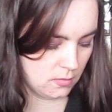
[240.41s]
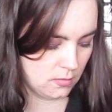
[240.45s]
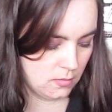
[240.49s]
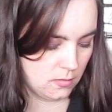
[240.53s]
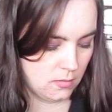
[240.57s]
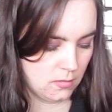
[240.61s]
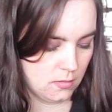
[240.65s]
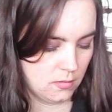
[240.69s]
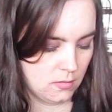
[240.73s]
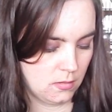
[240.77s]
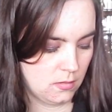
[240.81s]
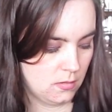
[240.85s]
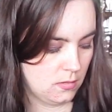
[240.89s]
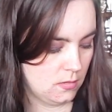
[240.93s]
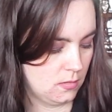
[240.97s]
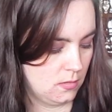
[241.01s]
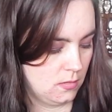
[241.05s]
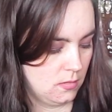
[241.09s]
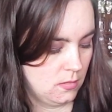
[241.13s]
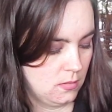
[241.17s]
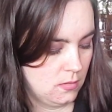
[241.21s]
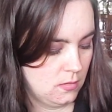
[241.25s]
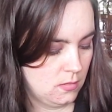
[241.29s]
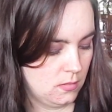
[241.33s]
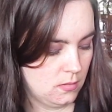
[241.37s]

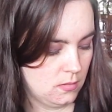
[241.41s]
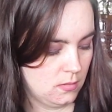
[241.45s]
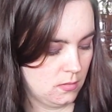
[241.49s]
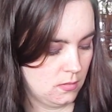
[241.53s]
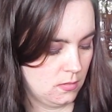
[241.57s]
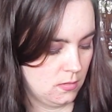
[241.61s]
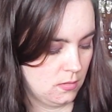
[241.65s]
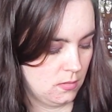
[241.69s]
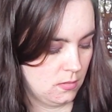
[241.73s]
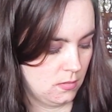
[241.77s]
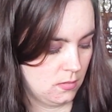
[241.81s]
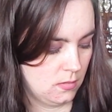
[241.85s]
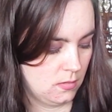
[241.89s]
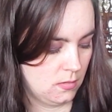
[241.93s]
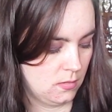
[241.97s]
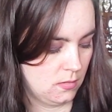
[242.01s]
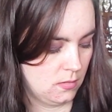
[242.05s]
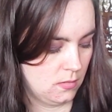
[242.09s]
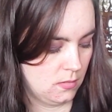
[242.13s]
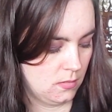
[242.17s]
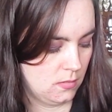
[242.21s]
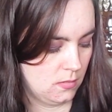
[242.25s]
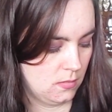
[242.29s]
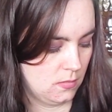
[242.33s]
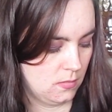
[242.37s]

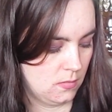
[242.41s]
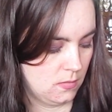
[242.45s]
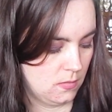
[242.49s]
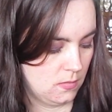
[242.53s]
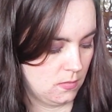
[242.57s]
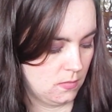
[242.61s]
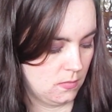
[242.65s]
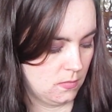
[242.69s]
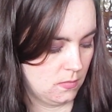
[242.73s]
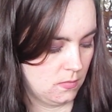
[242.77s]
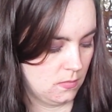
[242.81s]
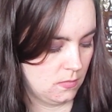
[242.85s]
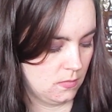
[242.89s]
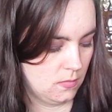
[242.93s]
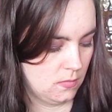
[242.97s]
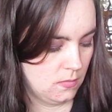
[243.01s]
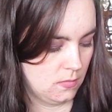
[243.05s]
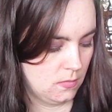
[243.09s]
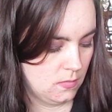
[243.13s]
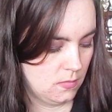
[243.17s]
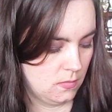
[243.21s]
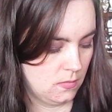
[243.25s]
(silence)